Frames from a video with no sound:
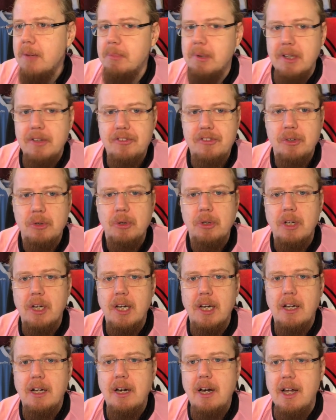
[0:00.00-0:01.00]
But so
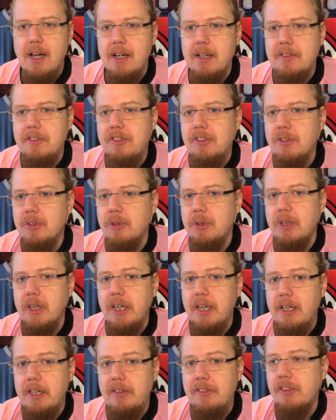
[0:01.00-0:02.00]
uh, Lazio
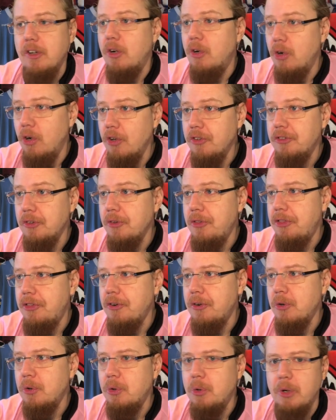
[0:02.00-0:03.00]
is also
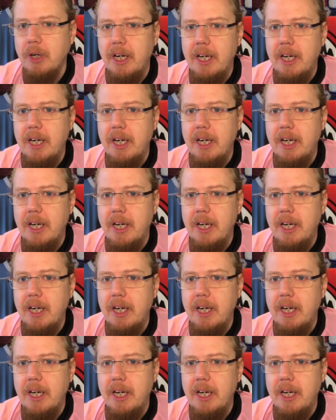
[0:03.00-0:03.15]
through,